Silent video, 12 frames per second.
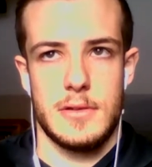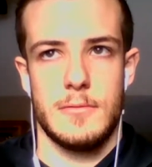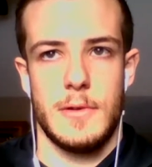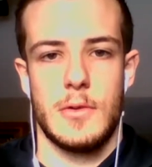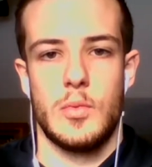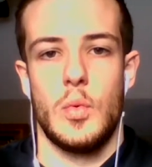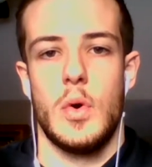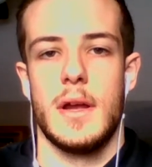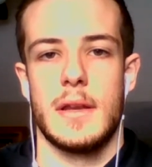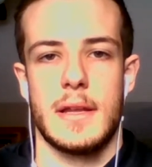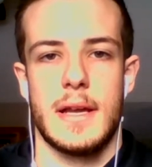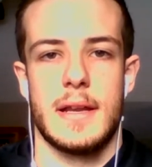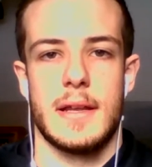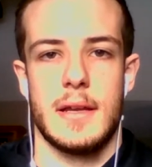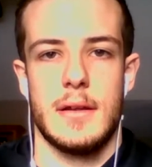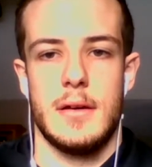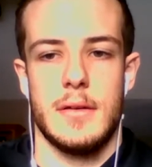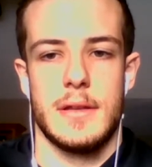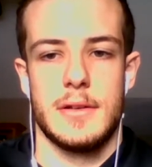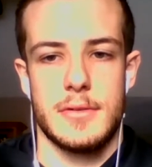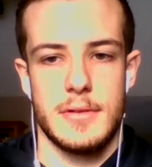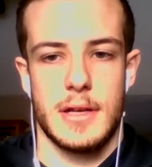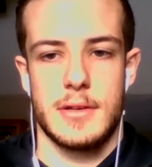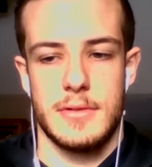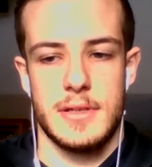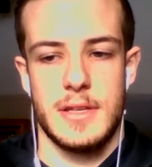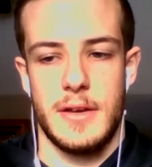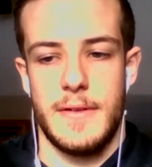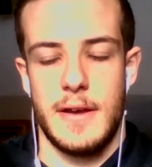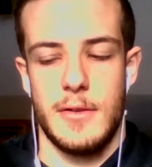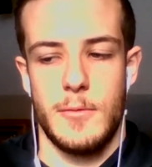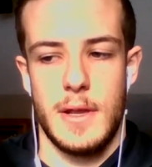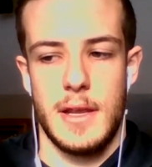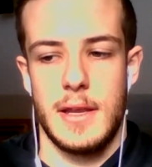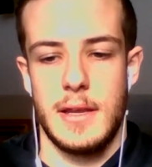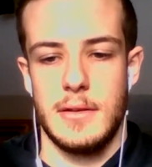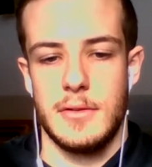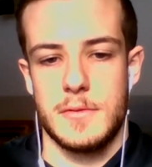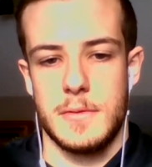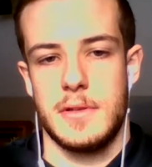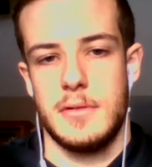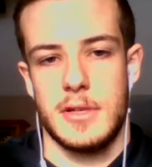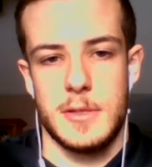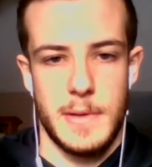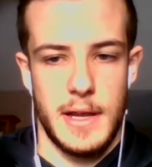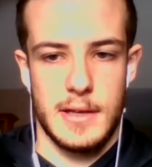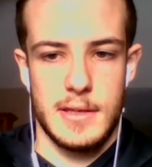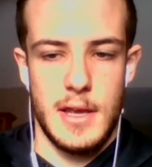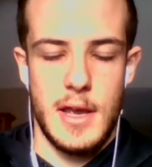week one, kind of get all the introductory stuff out of the way. He knows what to expect.